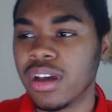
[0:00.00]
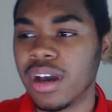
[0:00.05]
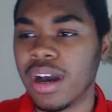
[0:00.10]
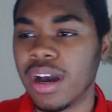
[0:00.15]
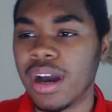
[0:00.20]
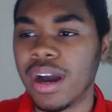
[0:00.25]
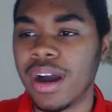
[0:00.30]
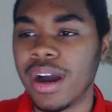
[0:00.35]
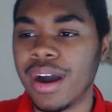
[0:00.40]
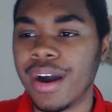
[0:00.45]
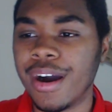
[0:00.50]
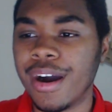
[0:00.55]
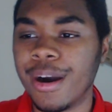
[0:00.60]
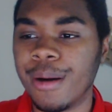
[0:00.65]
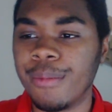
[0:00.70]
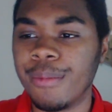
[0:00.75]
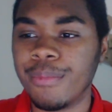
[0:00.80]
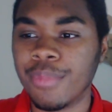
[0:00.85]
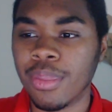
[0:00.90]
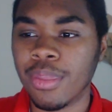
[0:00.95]

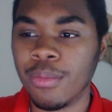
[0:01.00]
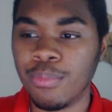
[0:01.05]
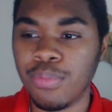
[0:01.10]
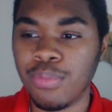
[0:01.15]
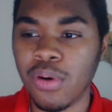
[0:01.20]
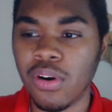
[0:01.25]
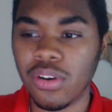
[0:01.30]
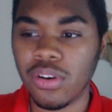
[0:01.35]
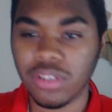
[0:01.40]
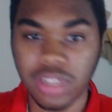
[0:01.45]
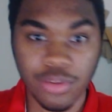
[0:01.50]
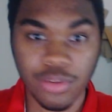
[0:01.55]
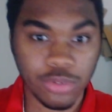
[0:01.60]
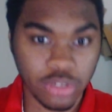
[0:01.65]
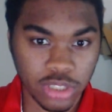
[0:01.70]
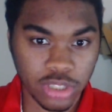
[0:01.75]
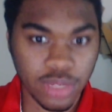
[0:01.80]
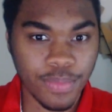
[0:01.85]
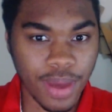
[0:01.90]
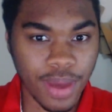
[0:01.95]
But they were
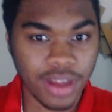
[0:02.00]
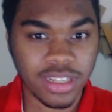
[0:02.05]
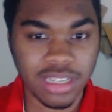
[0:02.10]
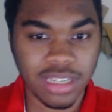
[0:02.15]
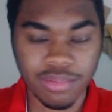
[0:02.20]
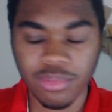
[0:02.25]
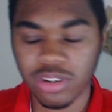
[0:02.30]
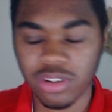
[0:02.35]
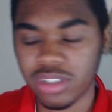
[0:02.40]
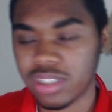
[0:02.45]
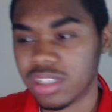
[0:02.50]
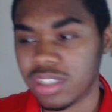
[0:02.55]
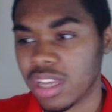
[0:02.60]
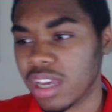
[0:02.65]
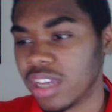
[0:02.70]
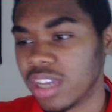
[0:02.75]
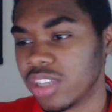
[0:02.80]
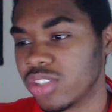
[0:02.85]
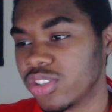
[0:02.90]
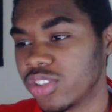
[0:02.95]
just a better team on this
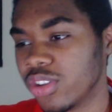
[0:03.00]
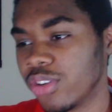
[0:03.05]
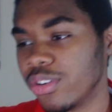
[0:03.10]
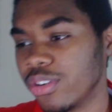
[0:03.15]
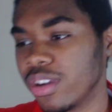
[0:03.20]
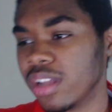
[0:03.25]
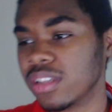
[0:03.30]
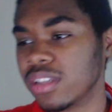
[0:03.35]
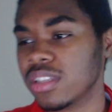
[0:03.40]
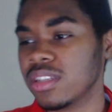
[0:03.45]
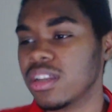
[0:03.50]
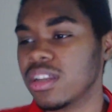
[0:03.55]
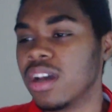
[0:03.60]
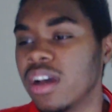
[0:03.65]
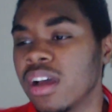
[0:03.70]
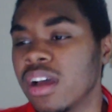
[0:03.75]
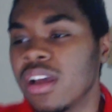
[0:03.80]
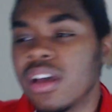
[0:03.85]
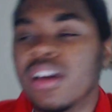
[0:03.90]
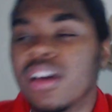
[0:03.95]
day, so that's
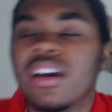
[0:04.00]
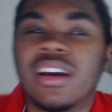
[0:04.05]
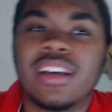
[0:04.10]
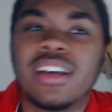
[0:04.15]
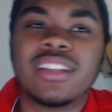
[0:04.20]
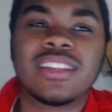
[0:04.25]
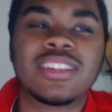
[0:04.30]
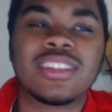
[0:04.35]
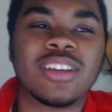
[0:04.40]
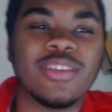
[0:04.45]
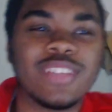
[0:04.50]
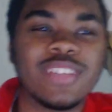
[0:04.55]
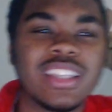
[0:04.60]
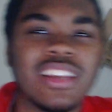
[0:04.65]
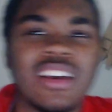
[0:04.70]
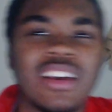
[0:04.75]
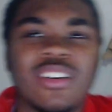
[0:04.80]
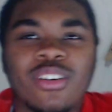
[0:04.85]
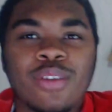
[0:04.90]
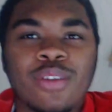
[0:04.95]
that. It's
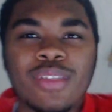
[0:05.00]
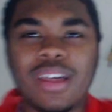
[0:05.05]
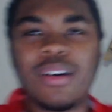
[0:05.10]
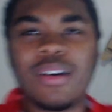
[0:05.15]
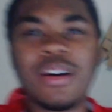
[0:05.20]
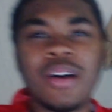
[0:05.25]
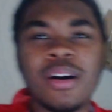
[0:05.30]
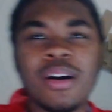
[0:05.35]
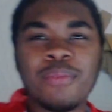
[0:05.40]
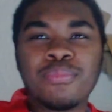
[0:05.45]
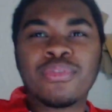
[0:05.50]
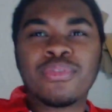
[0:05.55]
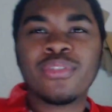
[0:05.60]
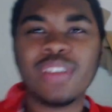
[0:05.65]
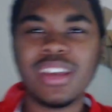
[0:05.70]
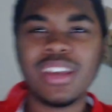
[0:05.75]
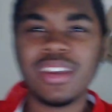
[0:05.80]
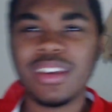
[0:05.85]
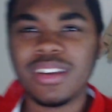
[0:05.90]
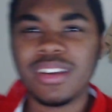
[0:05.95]
obviously coming a
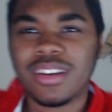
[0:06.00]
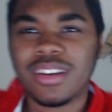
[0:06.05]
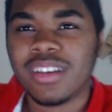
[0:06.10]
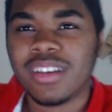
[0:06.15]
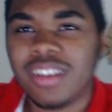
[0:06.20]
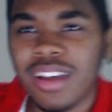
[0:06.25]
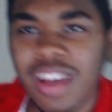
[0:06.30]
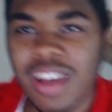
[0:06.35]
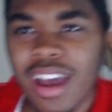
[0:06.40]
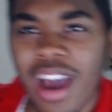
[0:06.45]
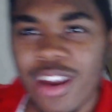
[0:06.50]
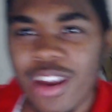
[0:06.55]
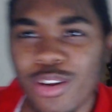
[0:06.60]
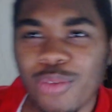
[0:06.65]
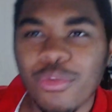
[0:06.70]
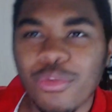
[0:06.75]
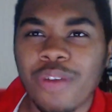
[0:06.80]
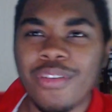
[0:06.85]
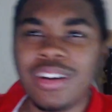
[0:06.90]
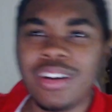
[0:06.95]
pretty, I don't
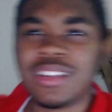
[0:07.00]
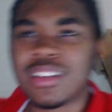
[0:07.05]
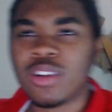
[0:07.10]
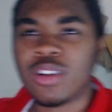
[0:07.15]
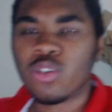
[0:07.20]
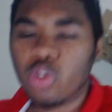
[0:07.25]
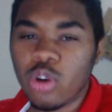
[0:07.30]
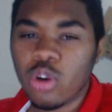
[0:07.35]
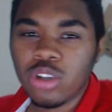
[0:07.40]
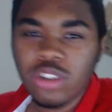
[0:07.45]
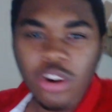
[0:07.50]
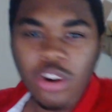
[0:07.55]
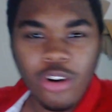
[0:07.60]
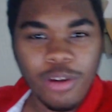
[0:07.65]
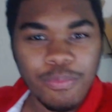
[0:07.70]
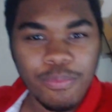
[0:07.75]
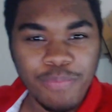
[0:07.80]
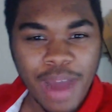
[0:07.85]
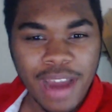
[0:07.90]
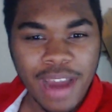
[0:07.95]
know whether it's a good or
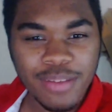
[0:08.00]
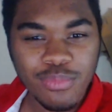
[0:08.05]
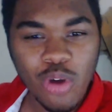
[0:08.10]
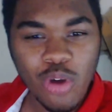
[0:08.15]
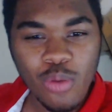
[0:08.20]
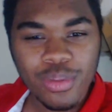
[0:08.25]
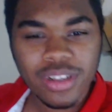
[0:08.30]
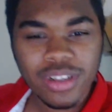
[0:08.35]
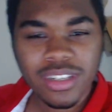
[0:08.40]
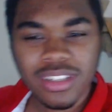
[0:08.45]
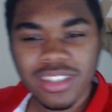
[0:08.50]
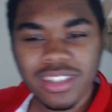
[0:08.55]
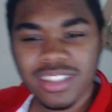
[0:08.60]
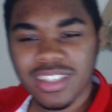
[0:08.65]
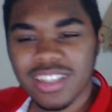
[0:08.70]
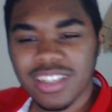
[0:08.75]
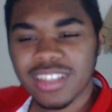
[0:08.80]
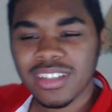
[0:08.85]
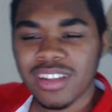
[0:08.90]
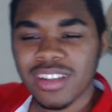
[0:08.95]
a bad moment in the
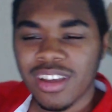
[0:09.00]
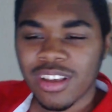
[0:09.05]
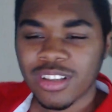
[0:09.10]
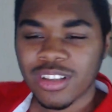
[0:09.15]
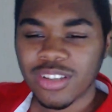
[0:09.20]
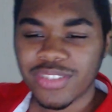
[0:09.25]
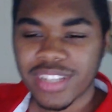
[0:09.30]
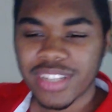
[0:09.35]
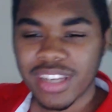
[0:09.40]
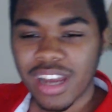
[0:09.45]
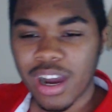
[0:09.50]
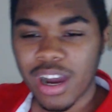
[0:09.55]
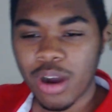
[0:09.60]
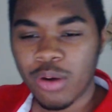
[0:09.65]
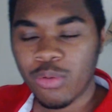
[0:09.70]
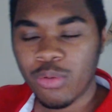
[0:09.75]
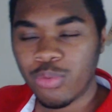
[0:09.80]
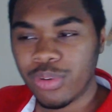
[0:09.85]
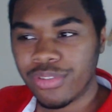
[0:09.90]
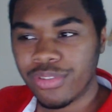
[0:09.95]
season, because obviously now
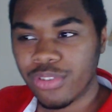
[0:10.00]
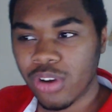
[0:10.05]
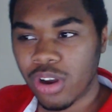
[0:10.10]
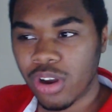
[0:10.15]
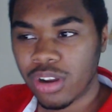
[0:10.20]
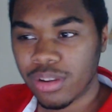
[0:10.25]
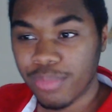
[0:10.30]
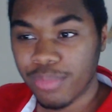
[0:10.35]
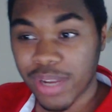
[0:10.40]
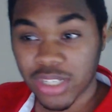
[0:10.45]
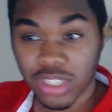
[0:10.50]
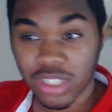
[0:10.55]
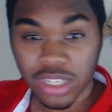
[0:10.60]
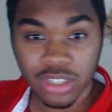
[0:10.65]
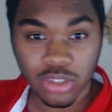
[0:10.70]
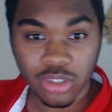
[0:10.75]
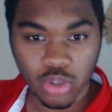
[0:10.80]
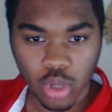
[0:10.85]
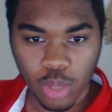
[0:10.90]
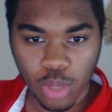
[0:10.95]
we've got the match
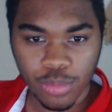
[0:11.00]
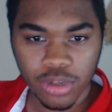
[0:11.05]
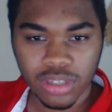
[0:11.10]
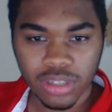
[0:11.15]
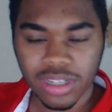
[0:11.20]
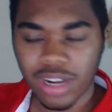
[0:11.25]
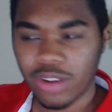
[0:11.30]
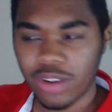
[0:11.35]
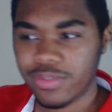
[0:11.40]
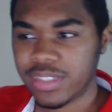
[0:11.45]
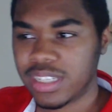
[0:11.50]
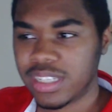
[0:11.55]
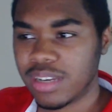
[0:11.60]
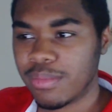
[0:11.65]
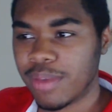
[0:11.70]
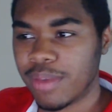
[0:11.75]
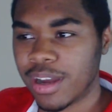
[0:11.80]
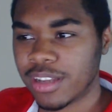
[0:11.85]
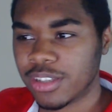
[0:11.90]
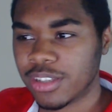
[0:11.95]
against Dortmund and obviously the
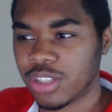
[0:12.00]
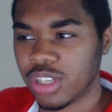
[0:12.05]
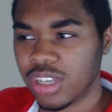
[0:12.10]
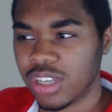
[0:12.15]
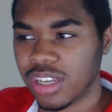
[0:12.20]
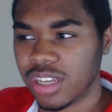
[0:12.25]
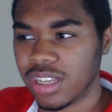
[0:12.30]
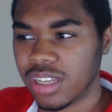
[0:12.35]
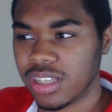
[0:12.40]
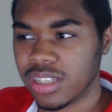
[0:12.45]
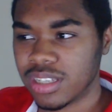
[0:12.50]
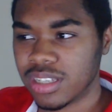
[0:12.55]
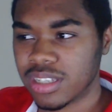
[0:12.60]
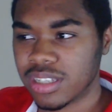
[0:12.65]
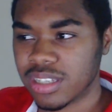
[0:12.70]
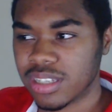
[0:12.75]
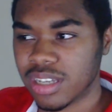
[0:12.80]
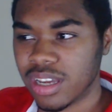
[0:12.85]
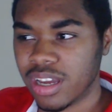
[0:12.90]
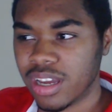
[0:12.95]
match
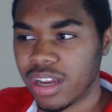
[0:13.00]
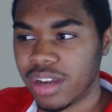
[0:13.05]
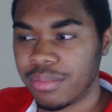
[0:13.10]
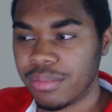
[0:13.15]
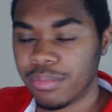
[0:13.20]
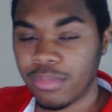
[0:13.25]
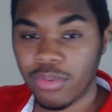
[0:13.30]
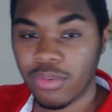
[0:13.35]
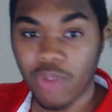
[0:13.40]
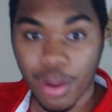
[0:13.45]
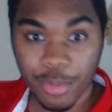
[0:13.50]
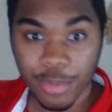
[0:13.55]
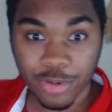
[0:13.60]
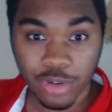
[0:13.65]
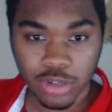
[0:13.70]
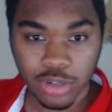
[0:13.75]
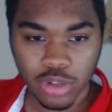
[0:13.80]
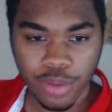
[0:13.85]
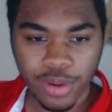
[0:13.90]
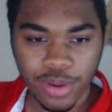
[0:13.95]
against Real
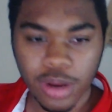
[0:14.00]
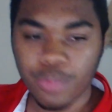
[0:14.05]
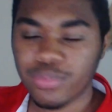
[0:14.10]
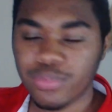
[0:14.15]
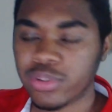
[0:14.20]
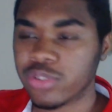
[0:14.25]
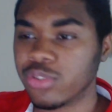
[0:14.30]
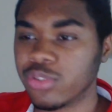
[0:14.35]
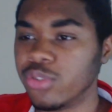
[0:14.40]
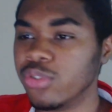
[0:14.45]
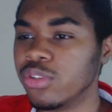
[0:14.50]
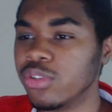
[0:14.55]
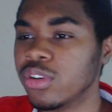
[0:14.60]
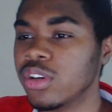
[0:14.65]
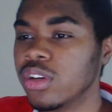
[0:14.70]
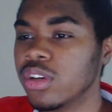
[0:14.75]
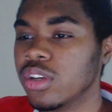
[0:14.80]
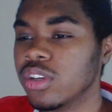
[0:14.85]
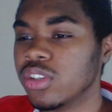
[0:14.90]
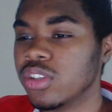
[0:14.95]
Madrid coming up soon,
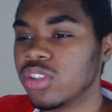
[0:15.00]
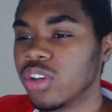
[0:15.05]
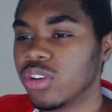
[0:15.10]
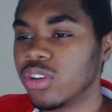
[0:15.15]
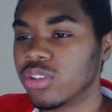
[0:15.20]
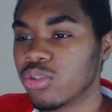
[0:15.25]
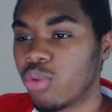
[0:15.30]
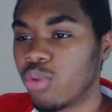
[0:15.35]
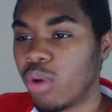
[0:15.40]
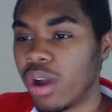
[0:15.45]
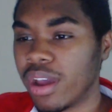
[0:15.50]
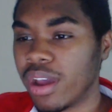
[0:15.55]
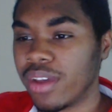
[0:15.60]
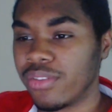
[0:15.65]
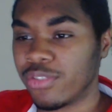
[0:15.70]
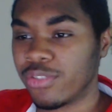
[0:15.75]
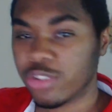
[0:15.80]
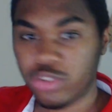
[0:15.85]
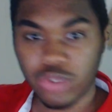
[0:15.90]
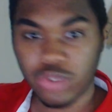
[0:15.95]
so it's quite
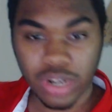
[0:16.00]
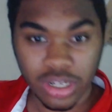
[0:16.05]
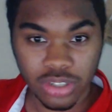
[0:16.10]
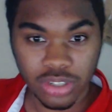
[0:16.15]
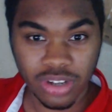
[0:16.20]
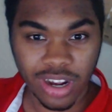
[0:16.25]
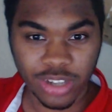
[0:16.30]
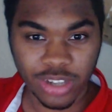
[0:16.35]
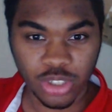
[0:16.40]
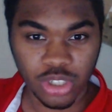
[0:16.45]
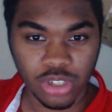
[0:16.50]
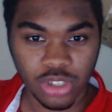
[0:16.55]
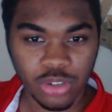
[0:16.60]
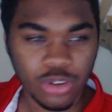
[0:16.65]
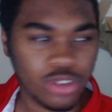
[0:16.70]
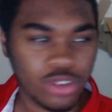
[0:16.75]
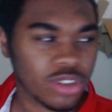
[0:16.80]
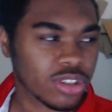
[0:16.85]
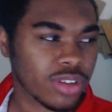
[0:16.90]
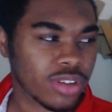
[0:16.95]
frustrating to actually
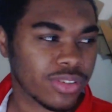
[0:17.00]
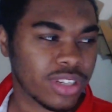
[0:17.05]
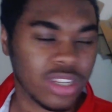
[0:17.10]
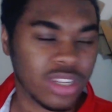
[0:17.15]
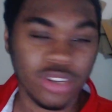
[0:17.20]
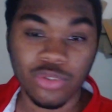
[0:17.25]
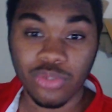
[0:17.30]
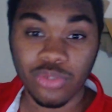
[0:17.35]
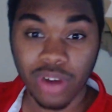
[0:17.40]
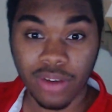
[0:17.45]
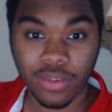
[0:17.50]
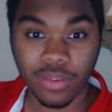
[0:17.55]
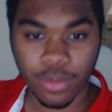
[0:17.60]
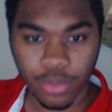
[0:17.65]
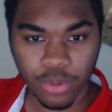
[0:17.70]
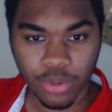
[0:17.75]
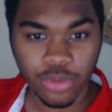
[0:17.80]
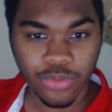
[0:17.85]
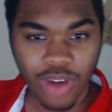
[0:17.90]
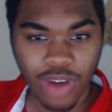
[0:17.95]
lose, because obviously you'd
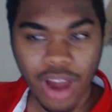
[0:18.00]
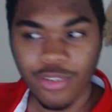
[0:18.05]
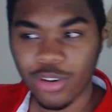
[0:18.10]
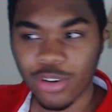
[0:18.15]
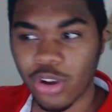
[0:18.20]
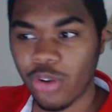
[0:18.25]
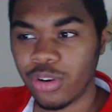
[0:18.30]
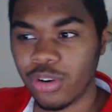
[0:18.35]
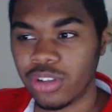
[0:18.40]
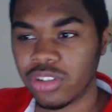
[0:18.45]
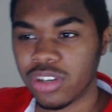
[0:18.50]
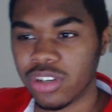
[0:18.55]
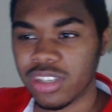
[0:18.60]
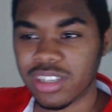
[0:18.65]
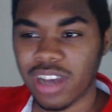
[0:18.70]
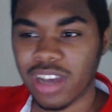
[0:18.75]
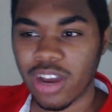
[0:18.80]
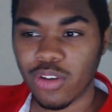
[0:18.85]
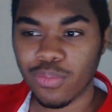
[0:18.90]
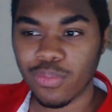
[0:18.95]
rather go into these
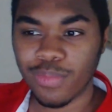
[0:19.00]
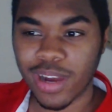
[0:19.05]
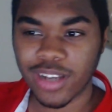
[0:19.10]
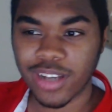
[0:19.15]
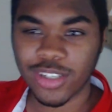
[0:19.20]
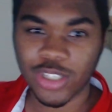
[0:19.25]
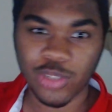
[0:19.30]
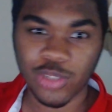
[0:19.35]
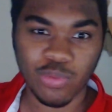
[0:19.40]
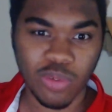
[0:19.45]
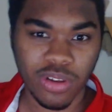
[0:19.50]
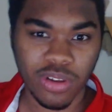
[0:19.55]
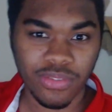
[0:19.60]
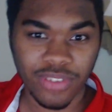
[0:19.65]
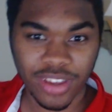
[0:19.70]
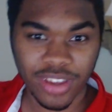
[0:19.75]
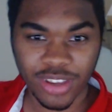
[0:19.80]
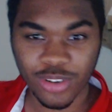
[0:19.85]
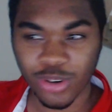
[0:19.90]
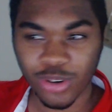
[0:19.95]
kind of matches with
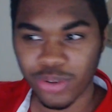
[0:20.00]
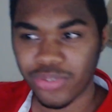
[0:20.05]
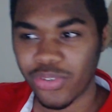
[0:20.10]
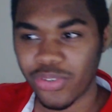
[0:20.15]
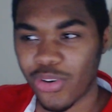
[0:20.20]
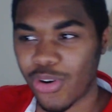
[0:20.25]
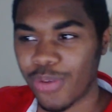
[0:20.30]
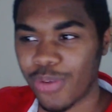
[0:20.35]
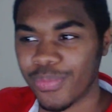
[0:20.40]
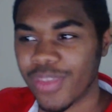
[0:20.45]
a good form,